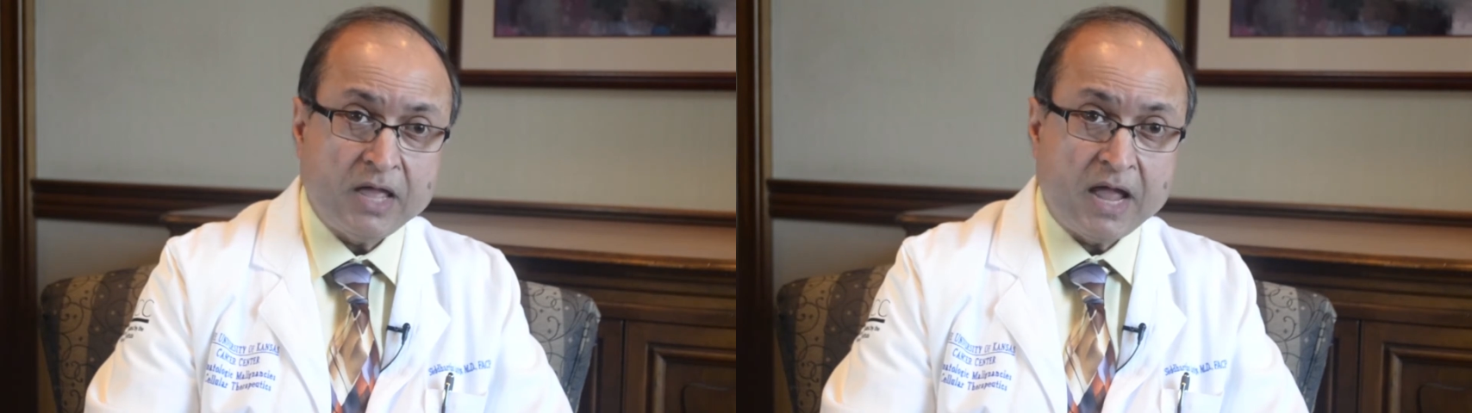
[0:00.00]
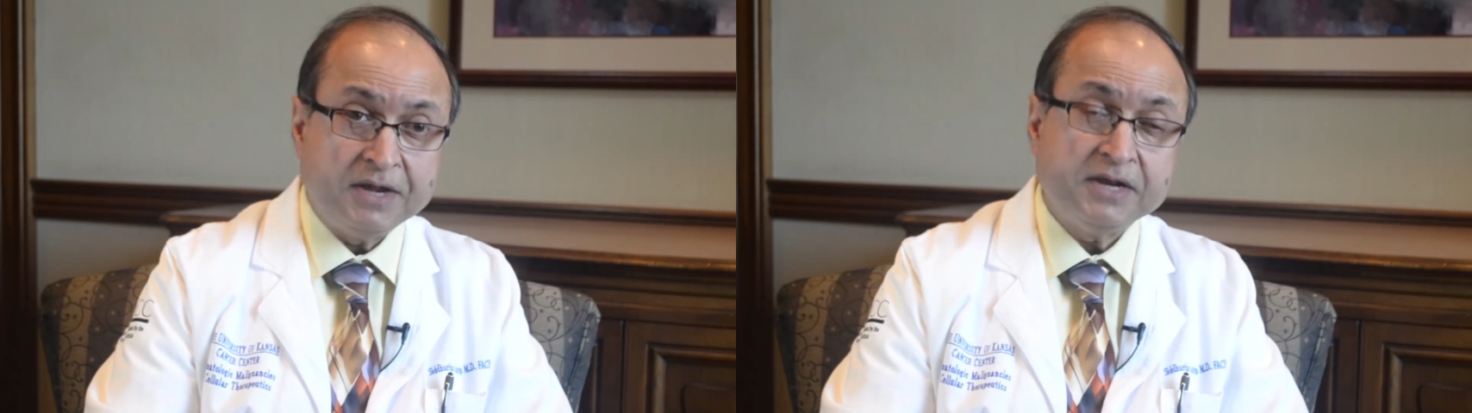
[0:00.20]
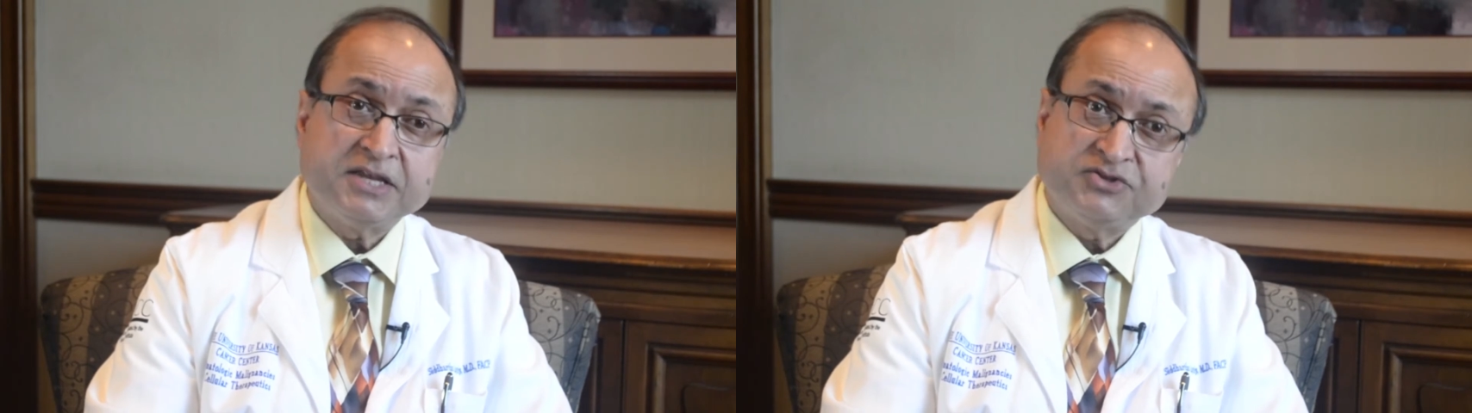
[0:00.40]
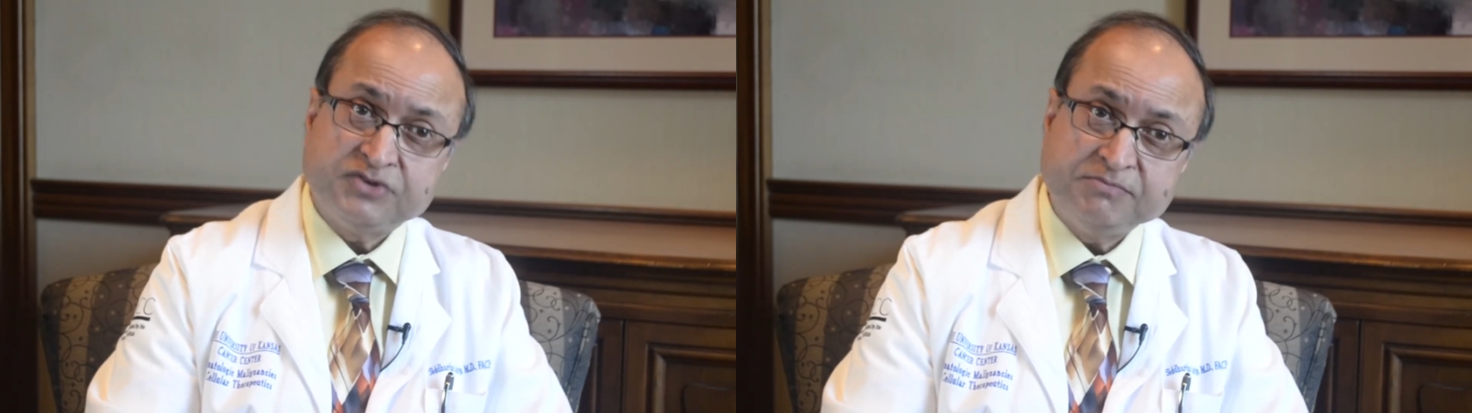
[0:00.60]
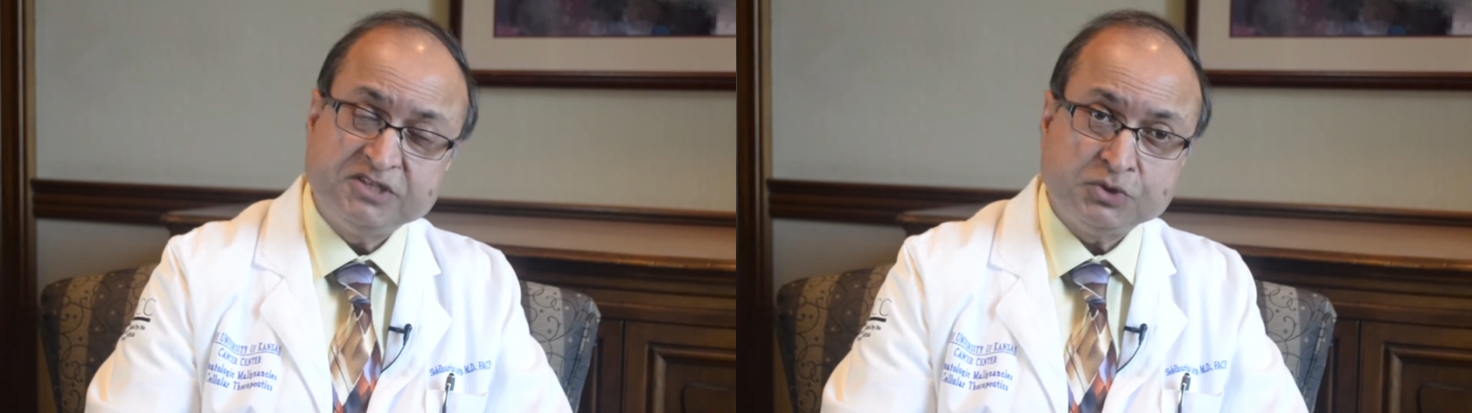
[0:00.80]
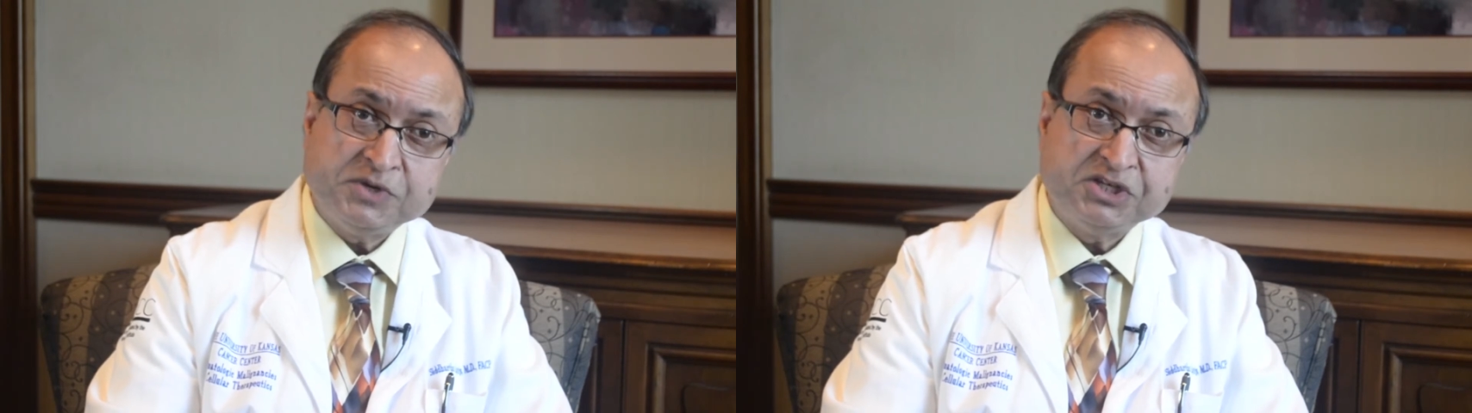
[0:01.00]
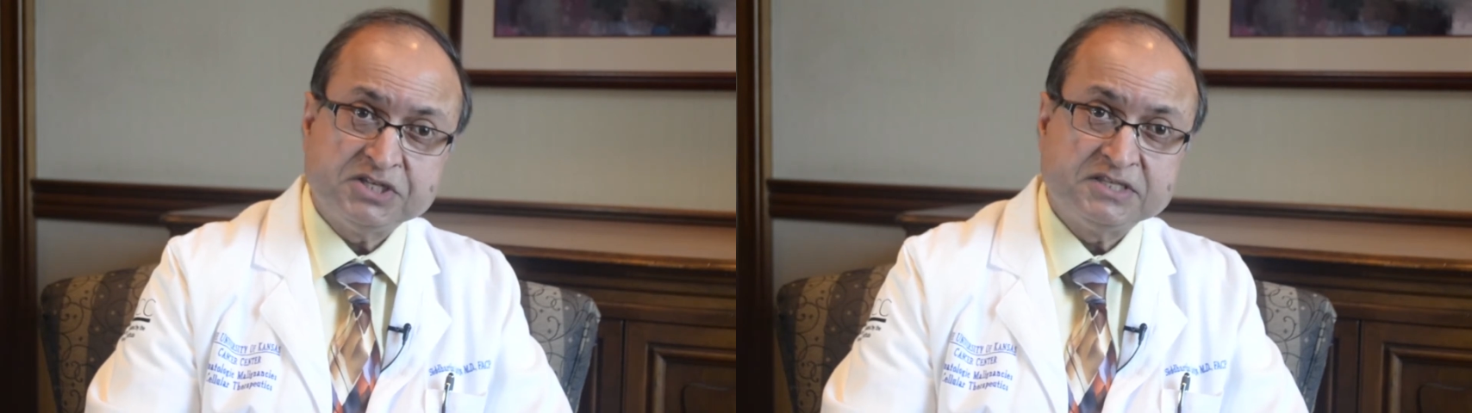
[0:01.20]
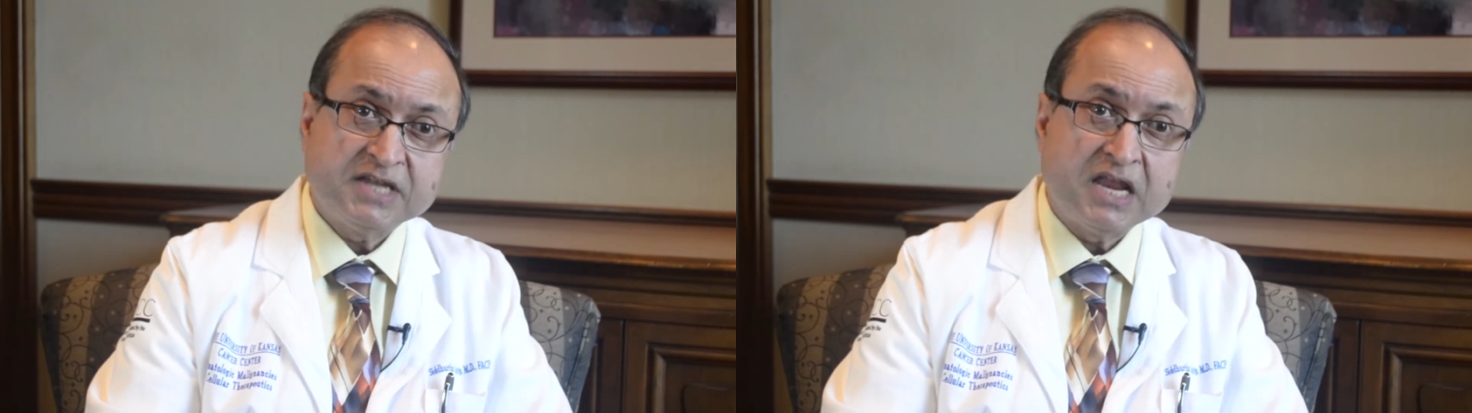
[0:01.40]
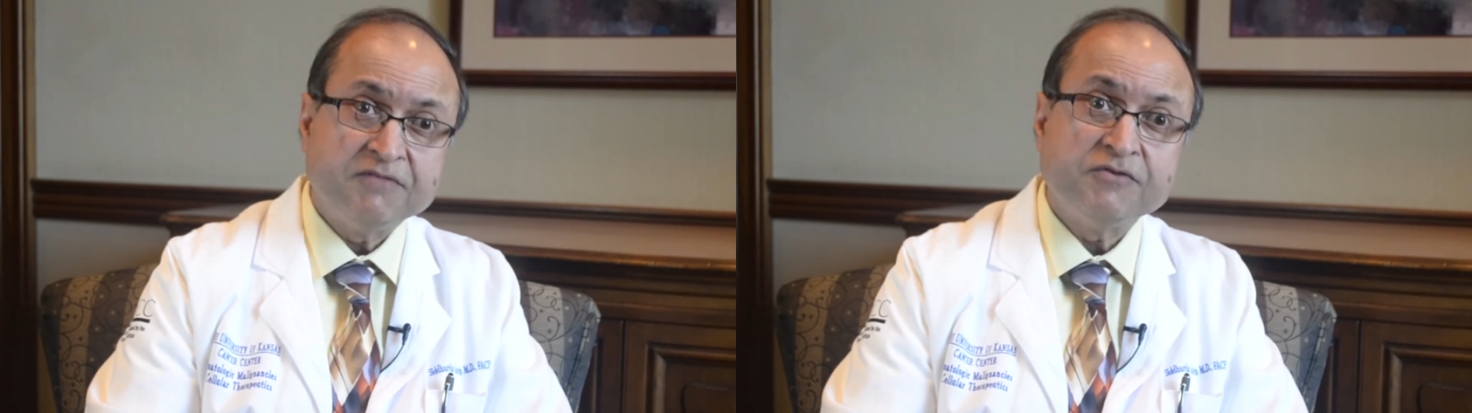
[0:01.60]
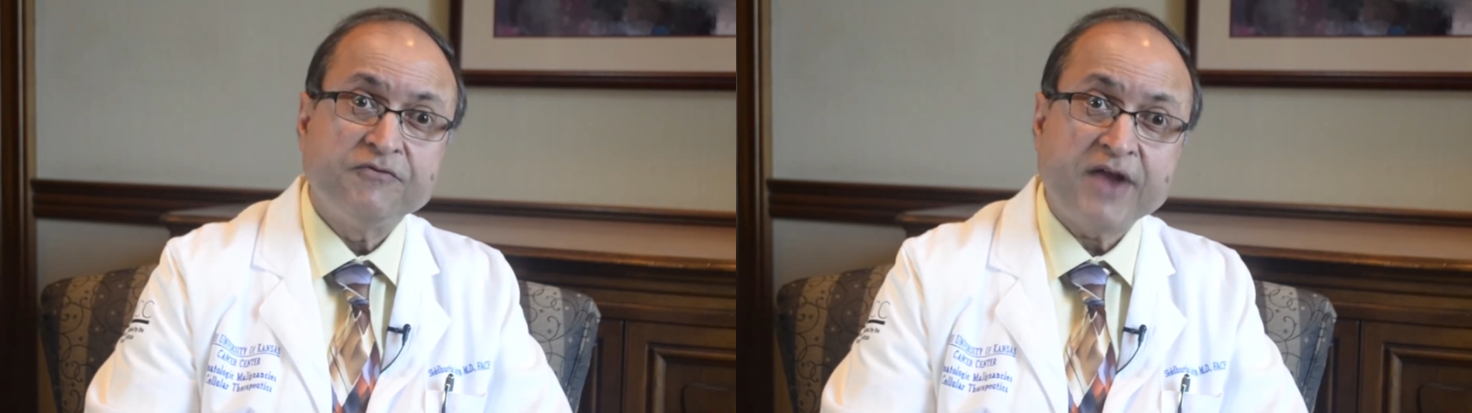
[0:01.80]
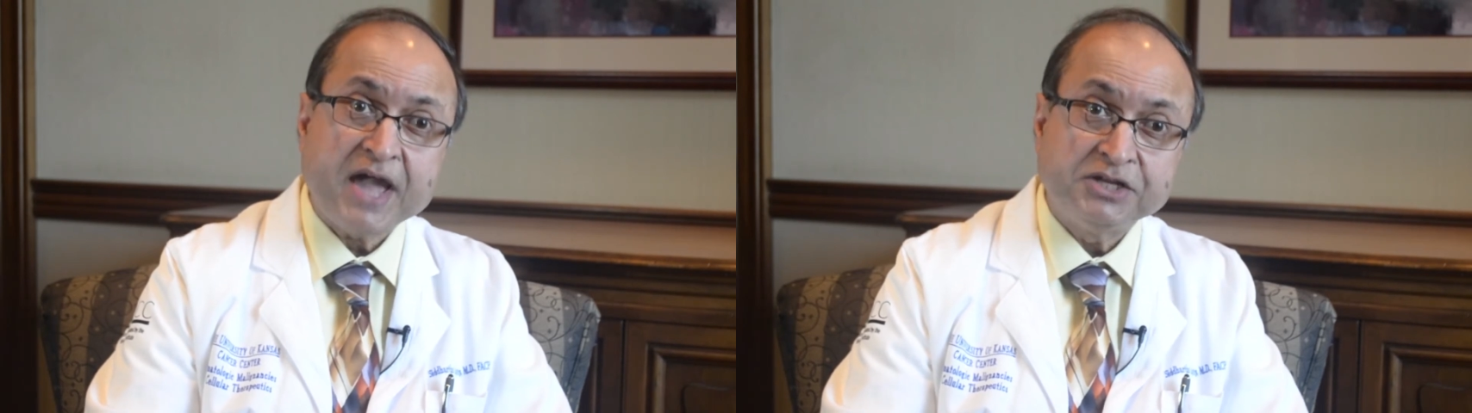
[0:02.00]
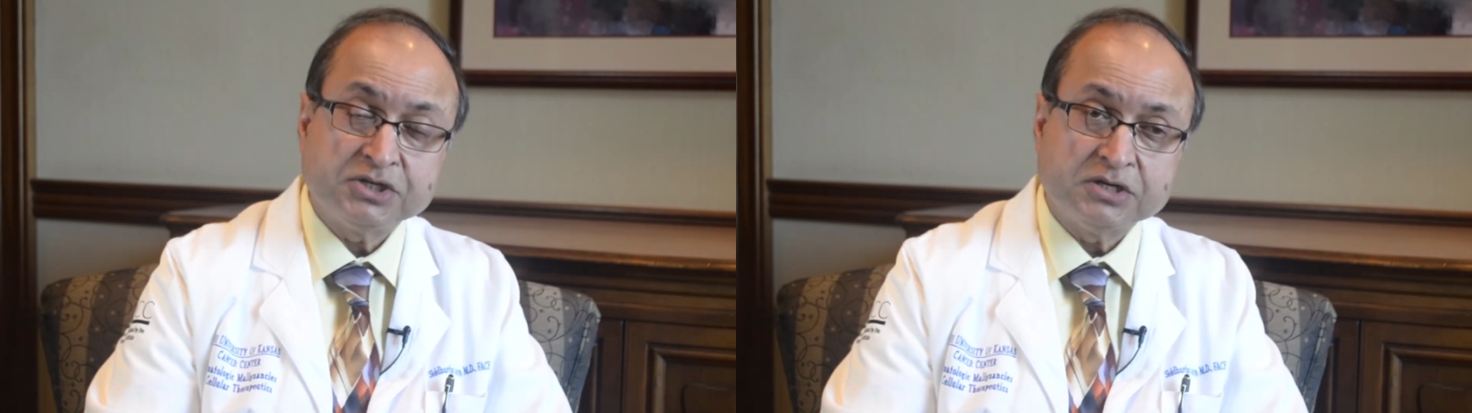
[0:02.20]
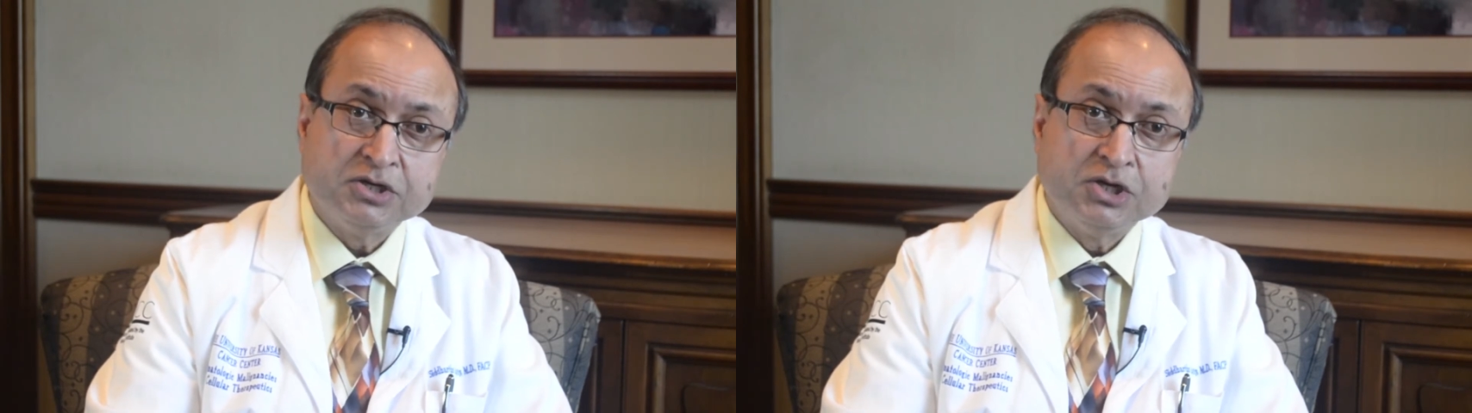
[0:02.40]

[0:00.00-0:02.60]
and in extreme situations can even fracture.